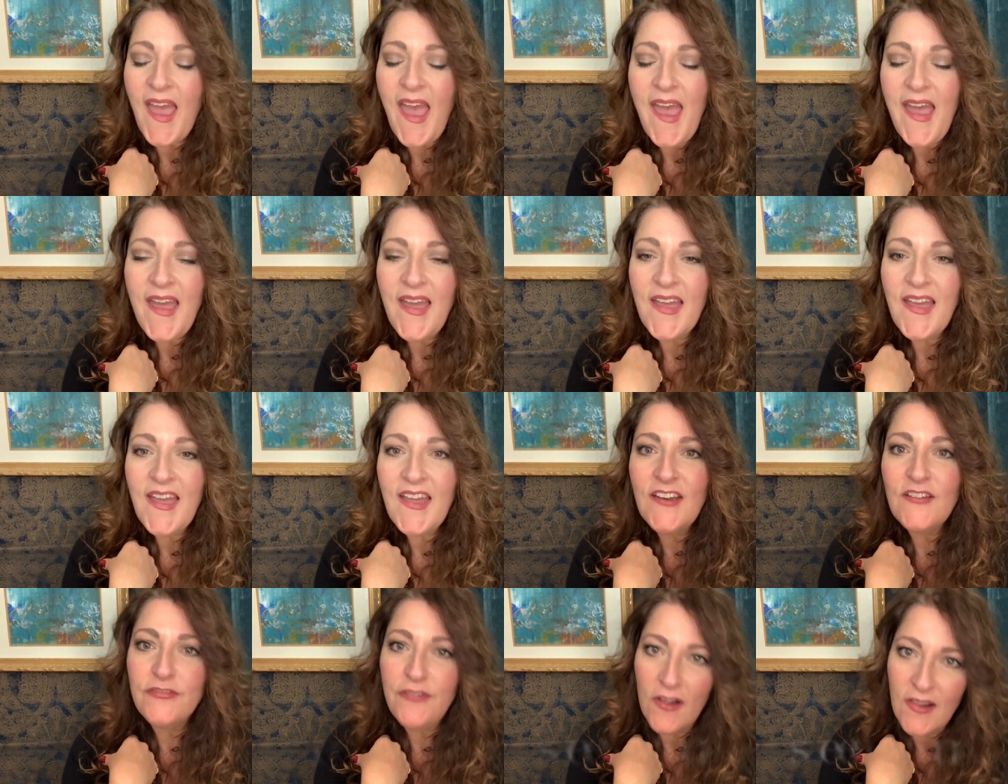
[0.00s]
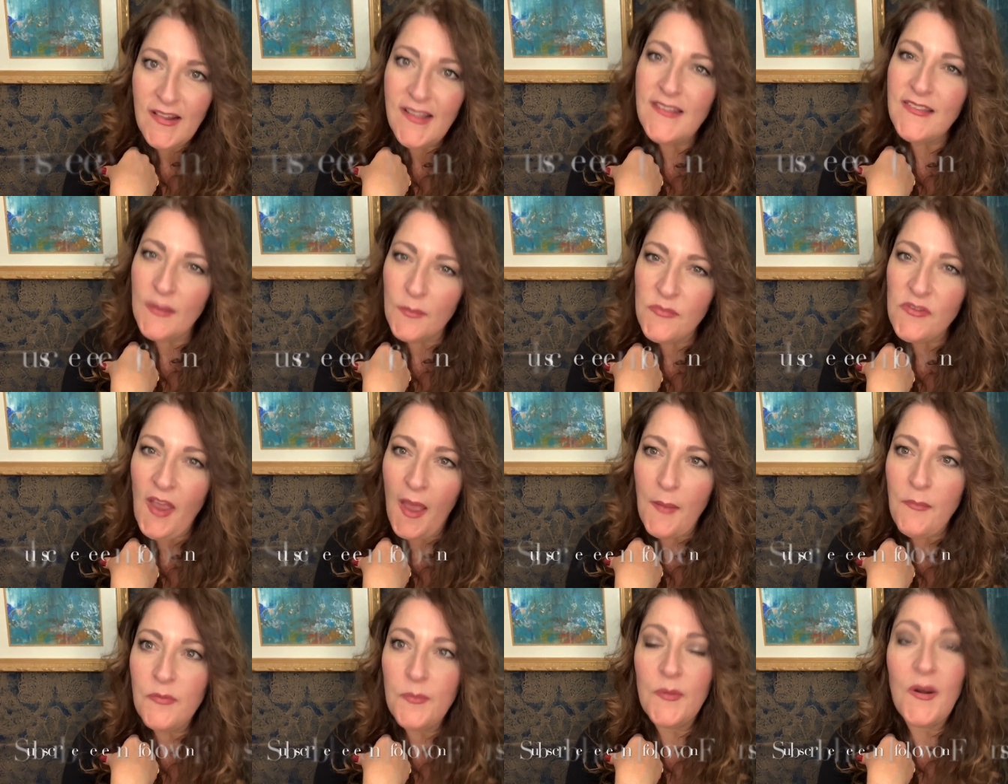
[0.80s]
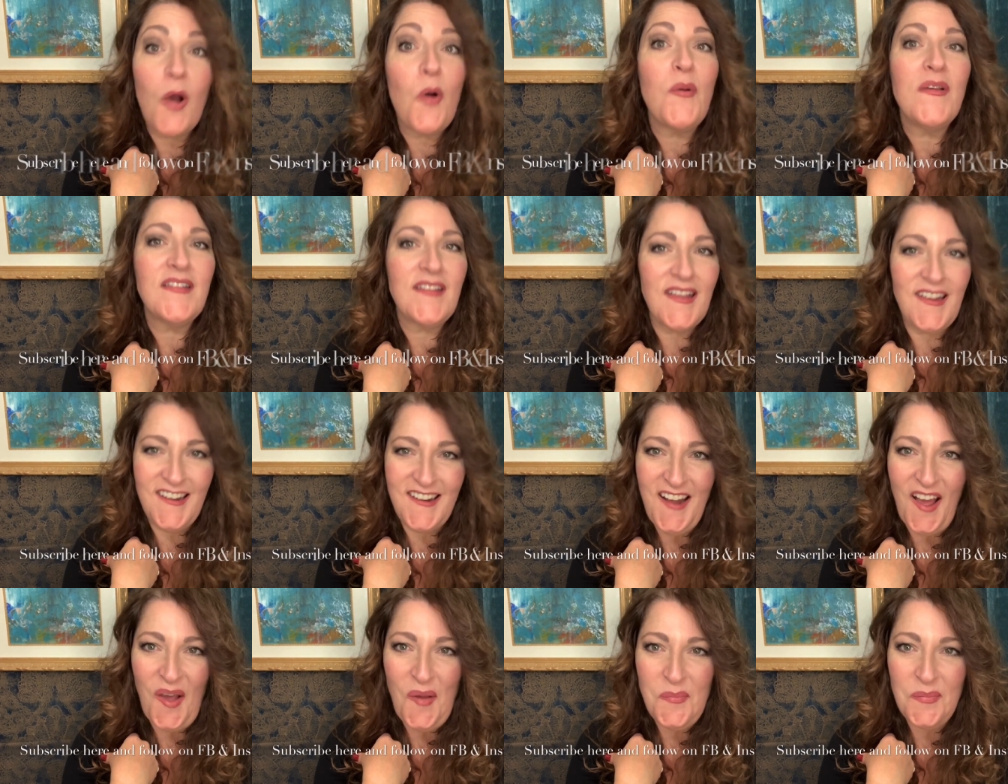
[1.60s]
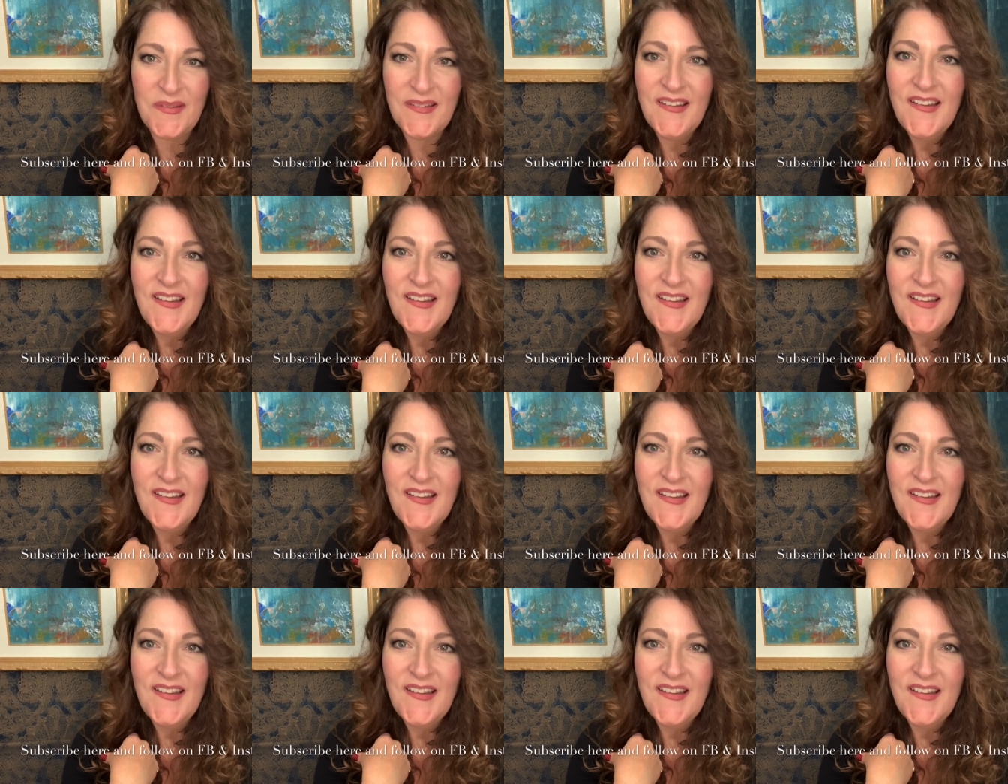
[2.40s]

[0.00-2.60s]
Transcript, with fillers: and falling sometimes, but always getting up,